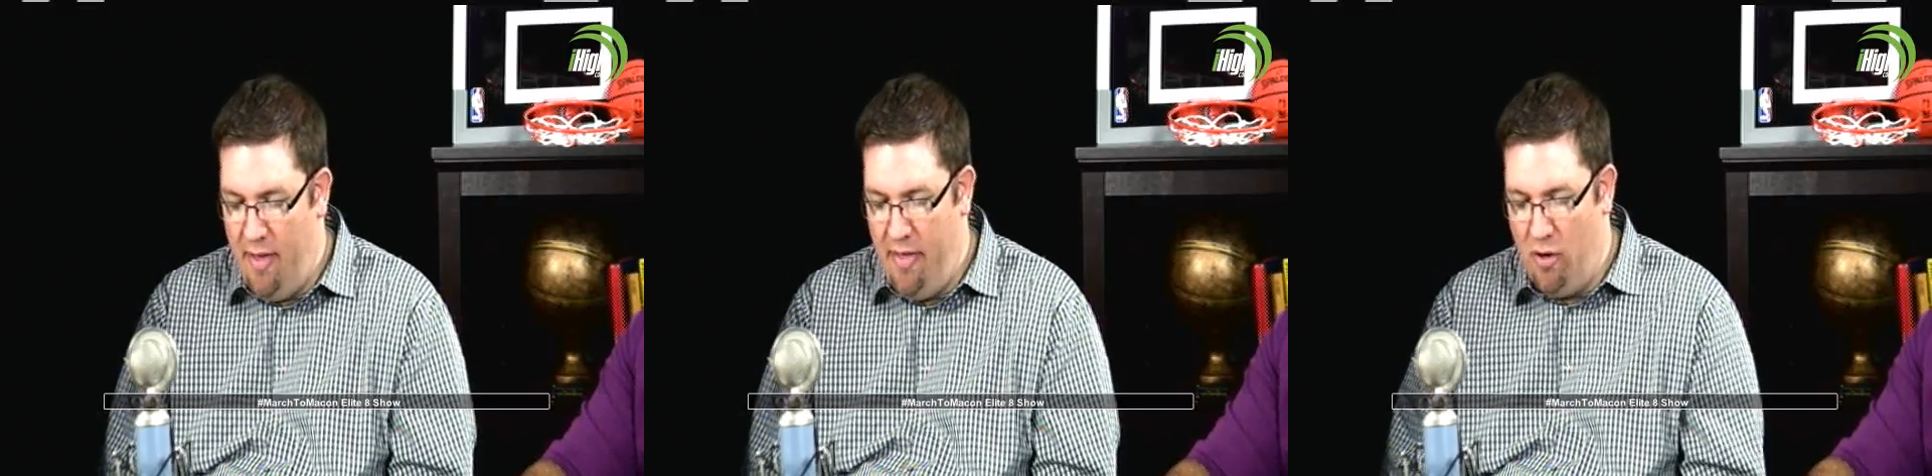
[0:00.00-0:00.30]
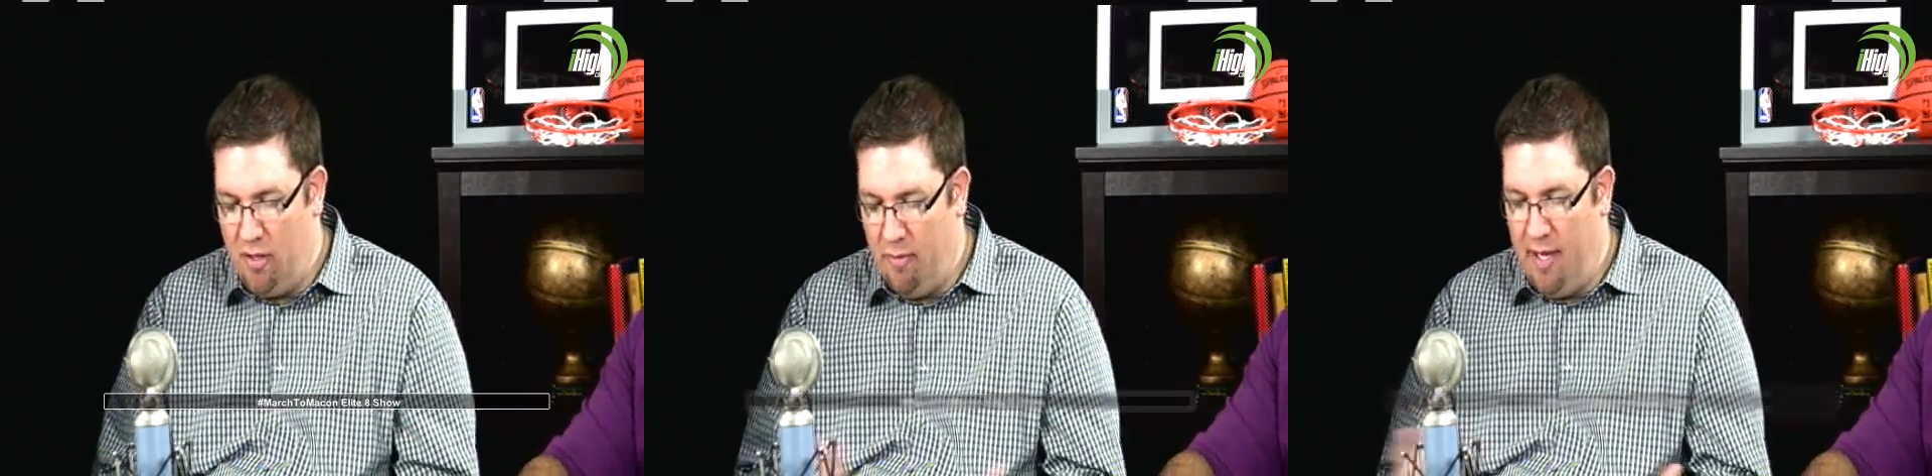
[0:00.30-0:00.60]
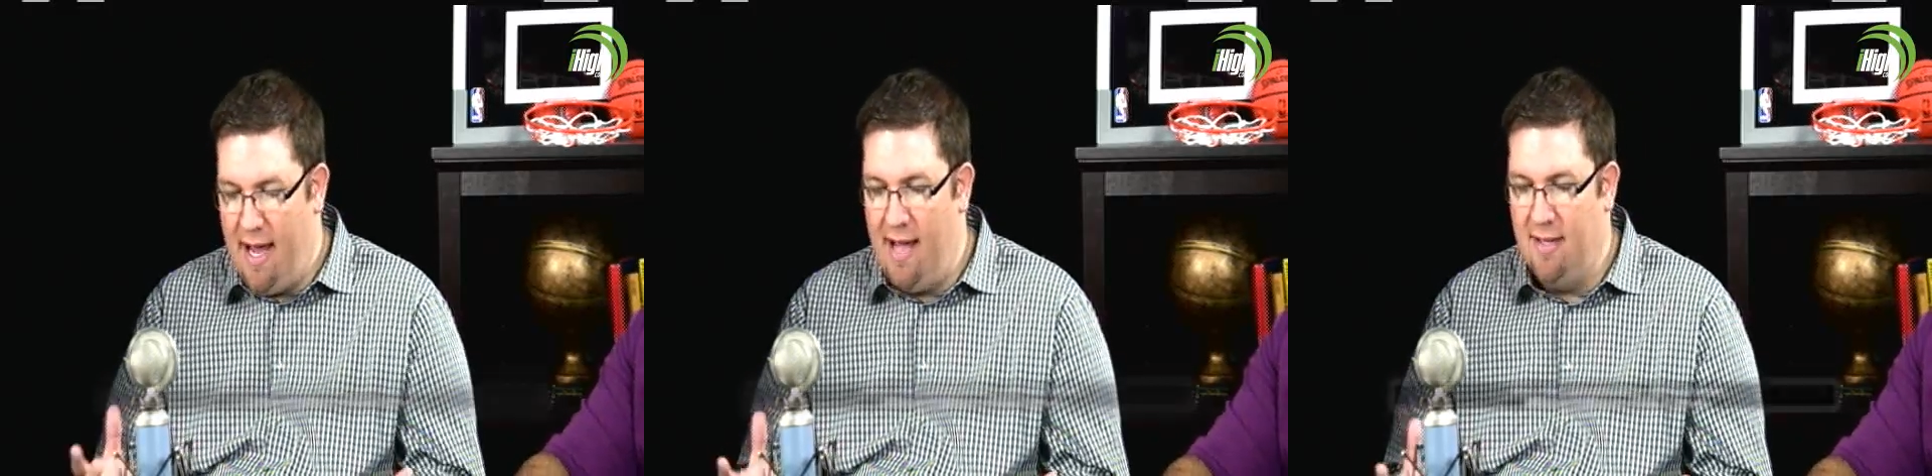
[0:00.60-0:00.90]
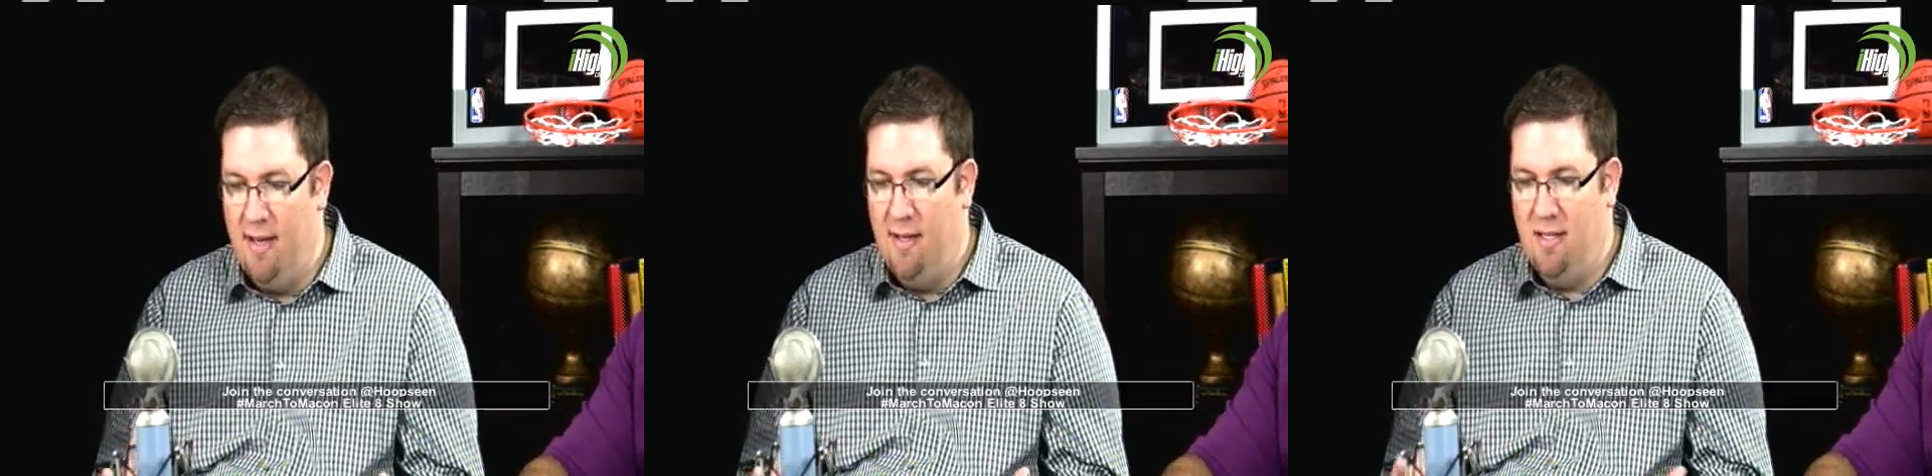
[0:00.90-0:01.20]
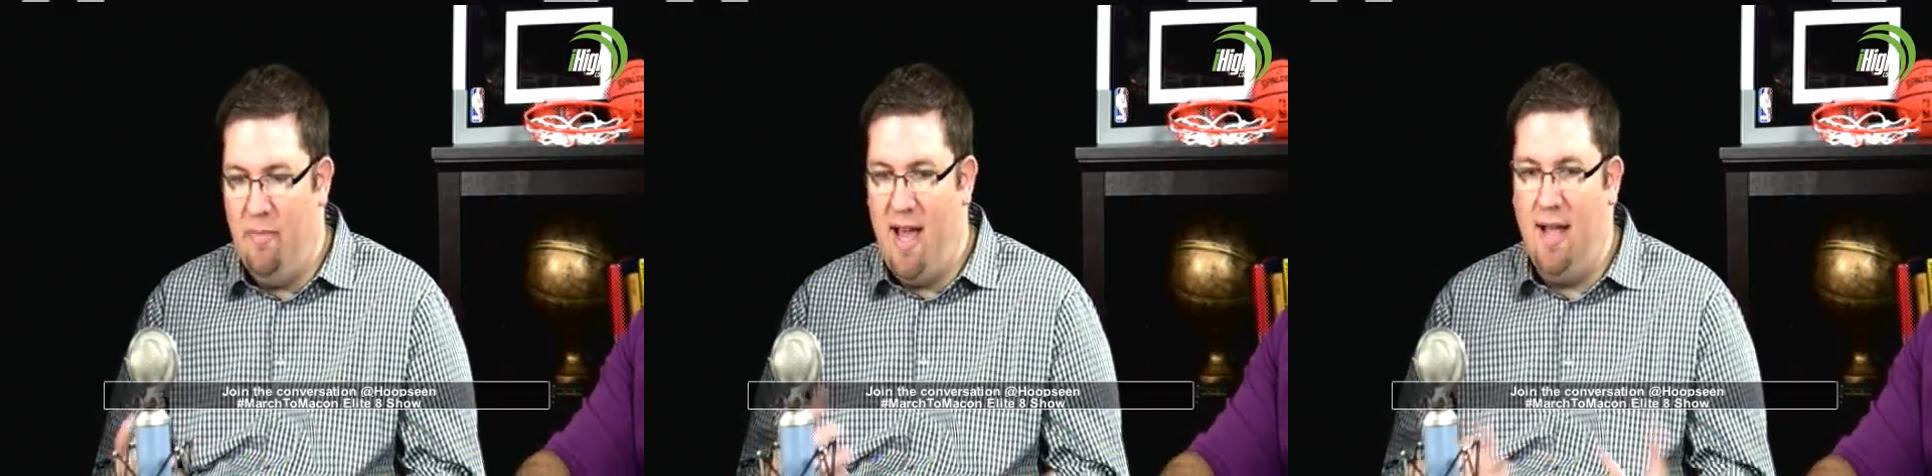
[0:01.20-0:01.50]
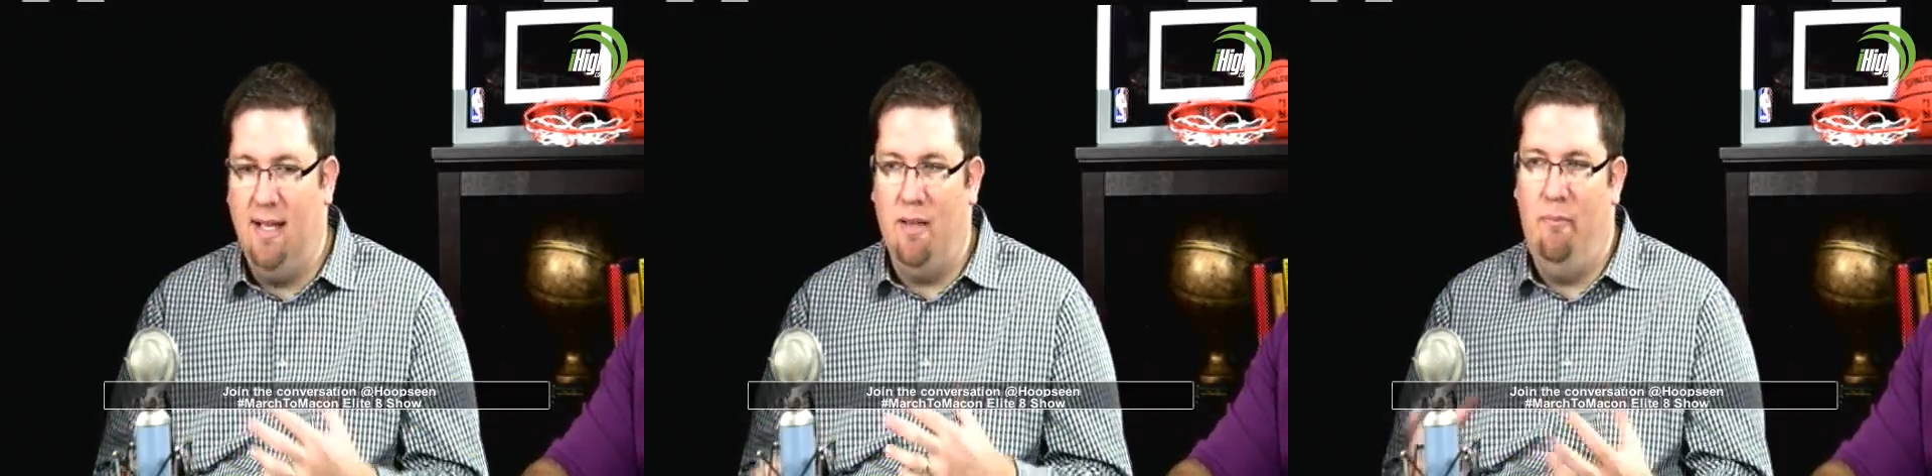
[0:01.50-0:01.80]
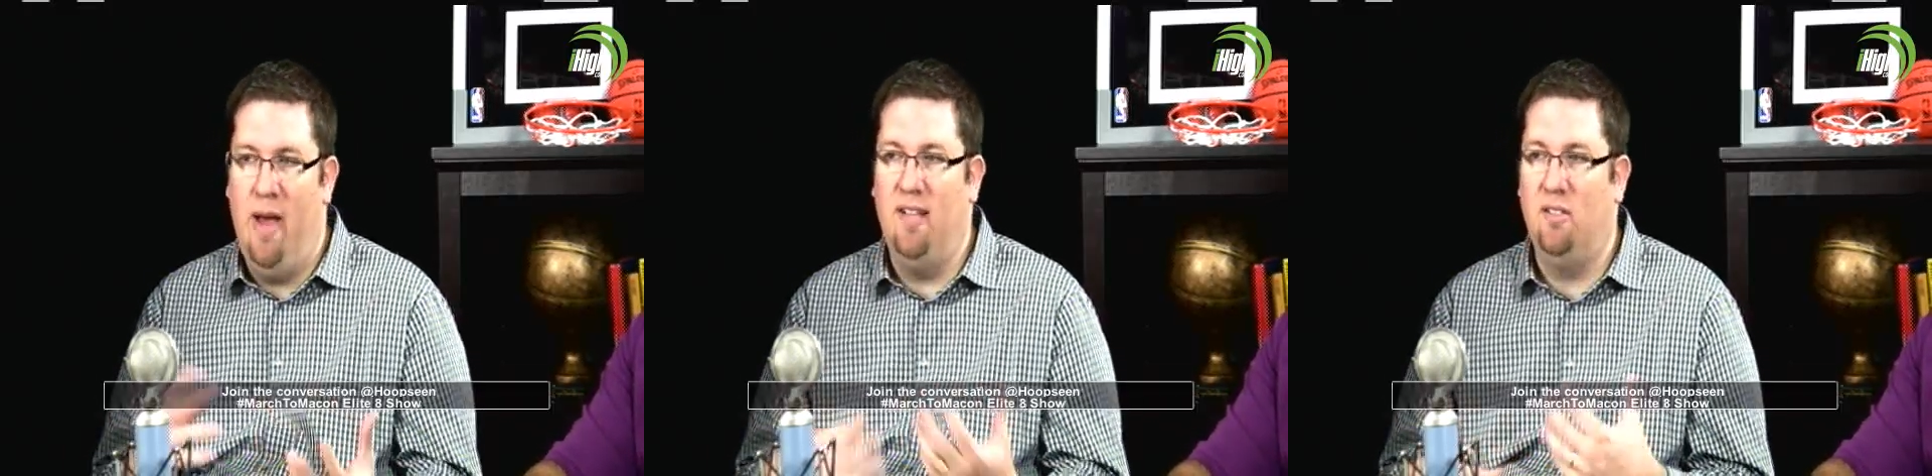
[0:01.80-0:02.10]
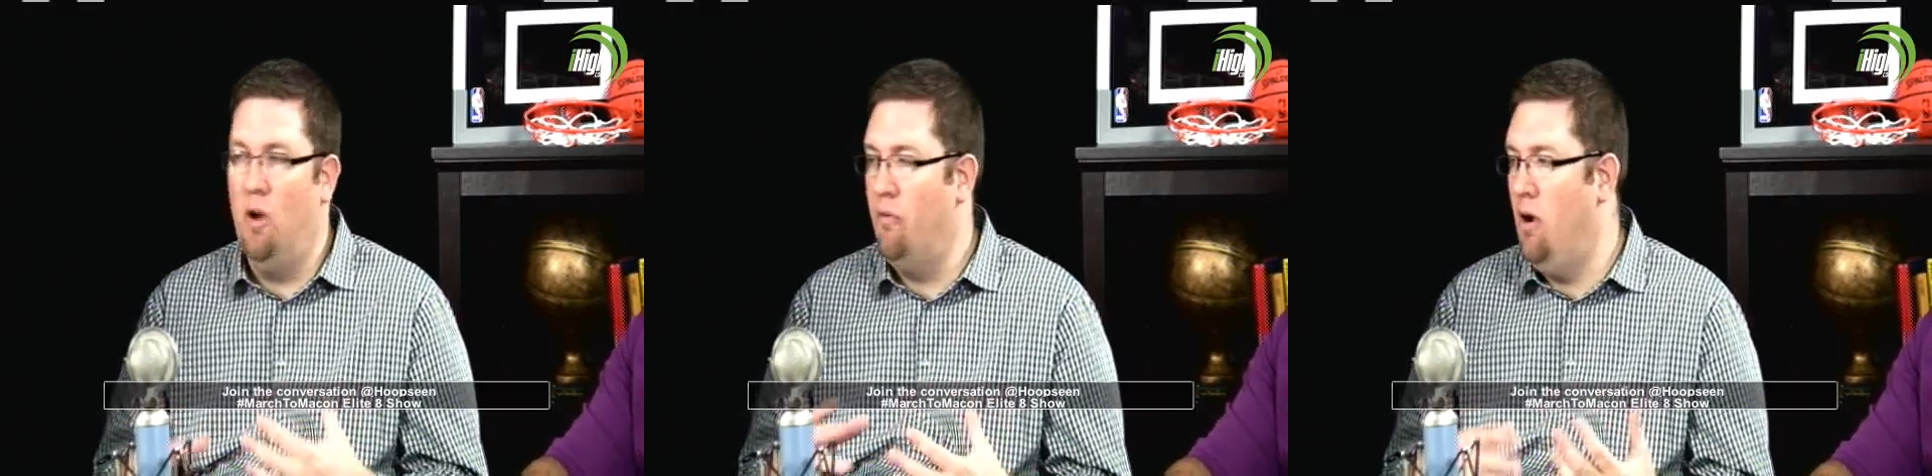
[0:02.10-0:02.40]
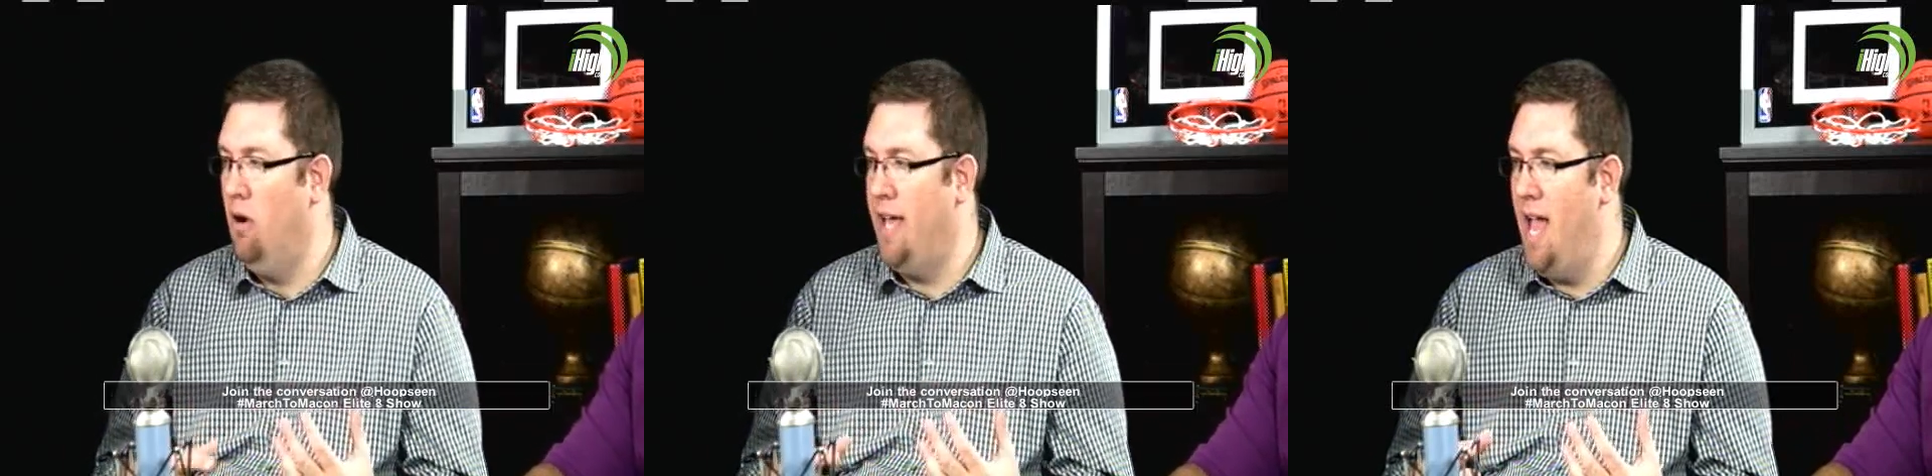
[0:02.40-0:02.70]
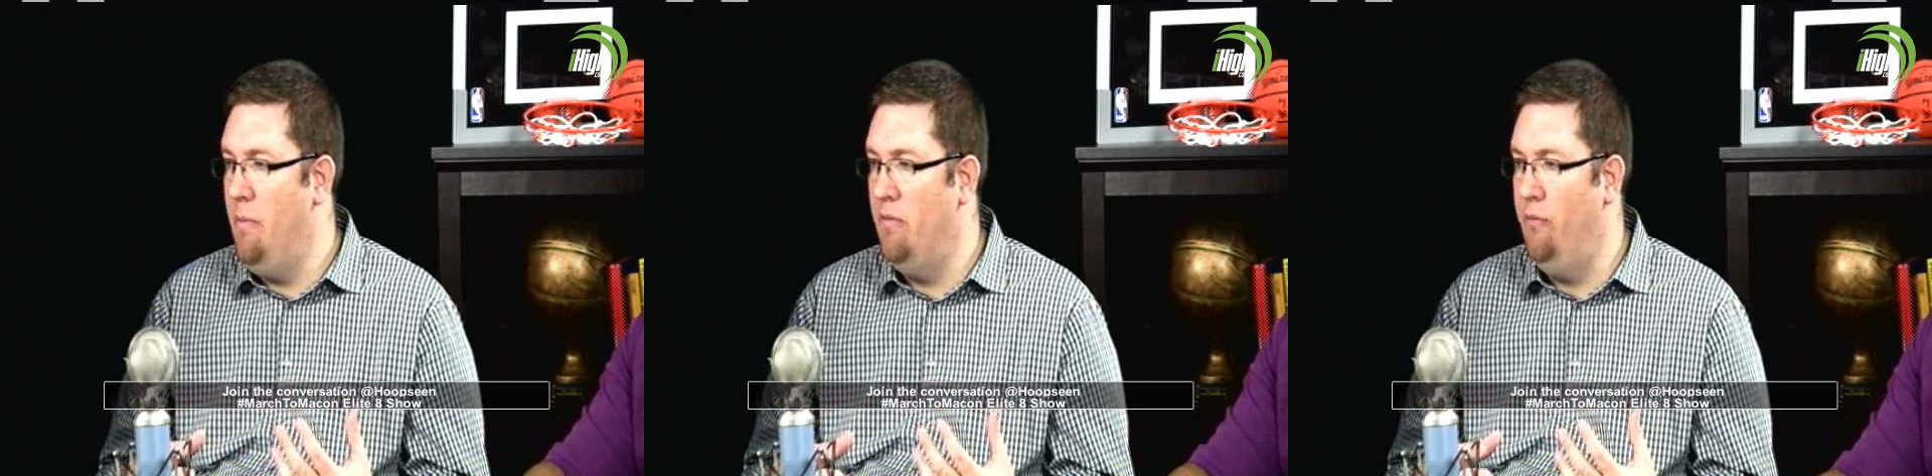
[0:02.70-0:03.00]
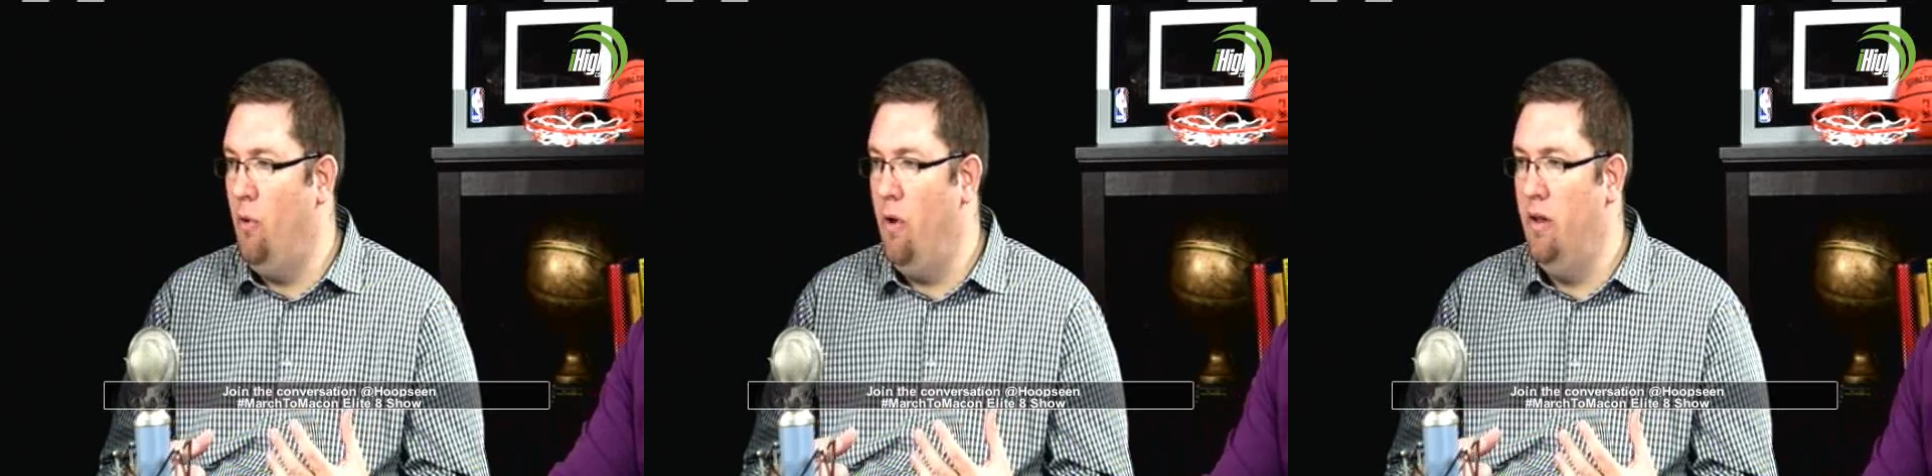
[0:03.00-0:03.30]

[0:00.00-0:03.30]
Then ultimately, guys, to me, I think the best overall game in four,